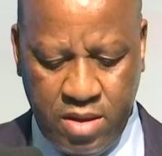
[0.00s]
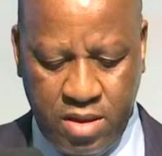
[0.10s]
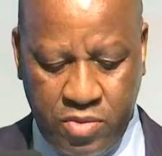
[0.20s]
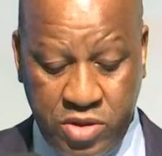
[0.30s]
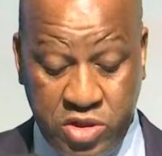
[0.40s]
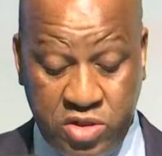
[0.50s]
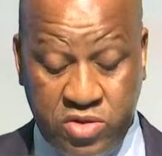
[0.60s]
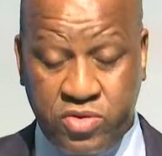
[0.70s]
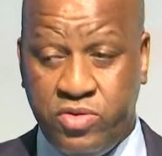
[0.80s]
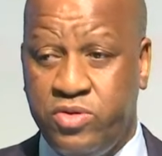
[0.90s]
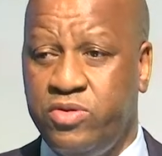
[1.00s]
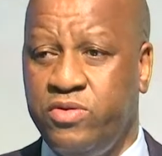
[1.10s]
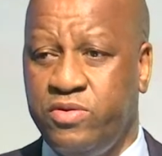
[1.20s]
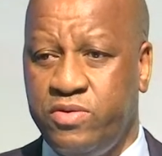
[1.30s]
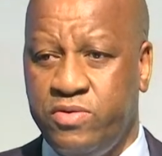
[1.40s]
I wish
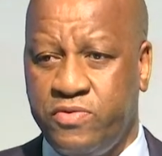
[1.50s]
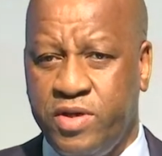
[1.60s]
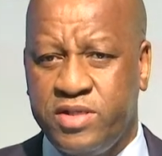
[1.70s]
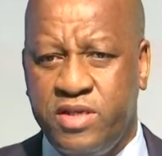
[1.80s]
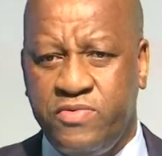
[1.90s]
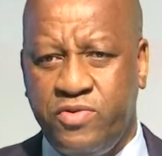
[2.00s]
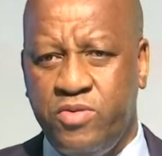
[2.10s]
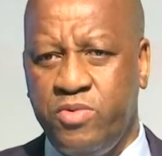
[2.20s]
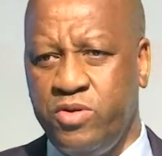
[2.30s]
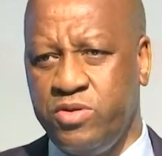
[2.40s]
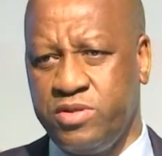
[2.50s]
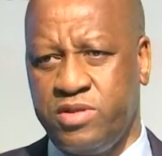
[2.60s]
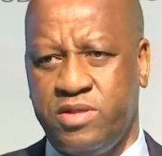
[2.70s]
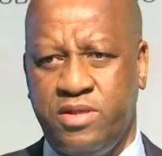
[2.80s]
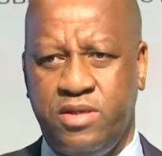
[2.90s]
to first and
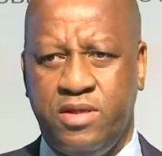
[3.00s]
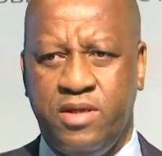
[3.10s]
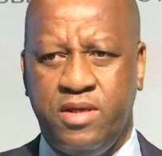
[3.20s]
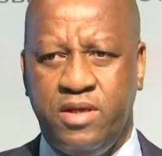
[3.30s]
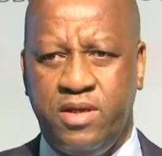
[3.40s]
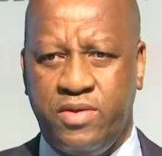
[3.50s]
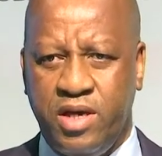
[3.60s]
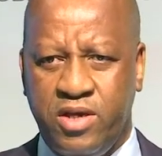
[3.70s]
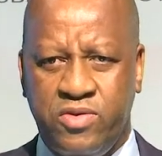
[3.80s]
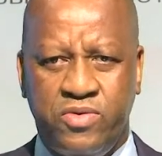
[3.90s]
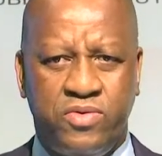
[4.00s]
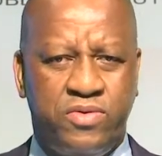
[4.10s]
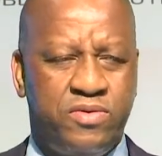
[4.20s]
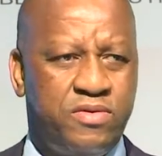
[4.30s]
foremost thank you